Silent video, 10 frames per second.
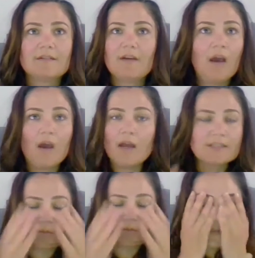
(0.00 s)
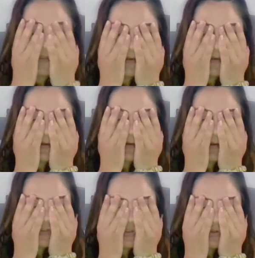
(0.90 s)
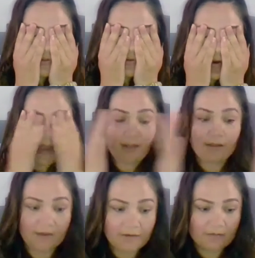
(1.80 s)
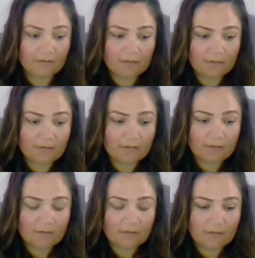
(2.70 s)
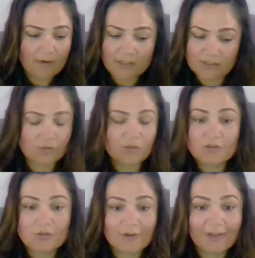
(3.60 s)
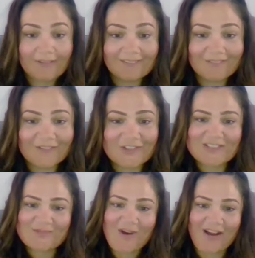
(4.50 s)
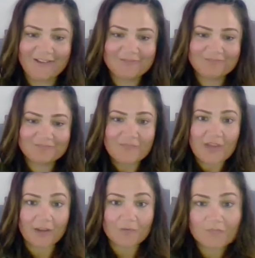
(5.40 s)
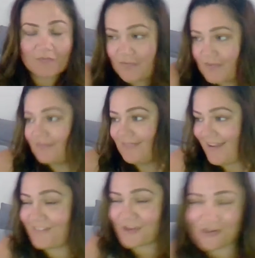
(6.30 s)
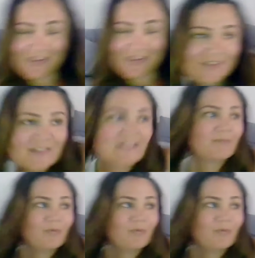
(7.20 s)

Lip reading: I was too highly, I just couldn't do it, which is why, yeah, having you there is the thing.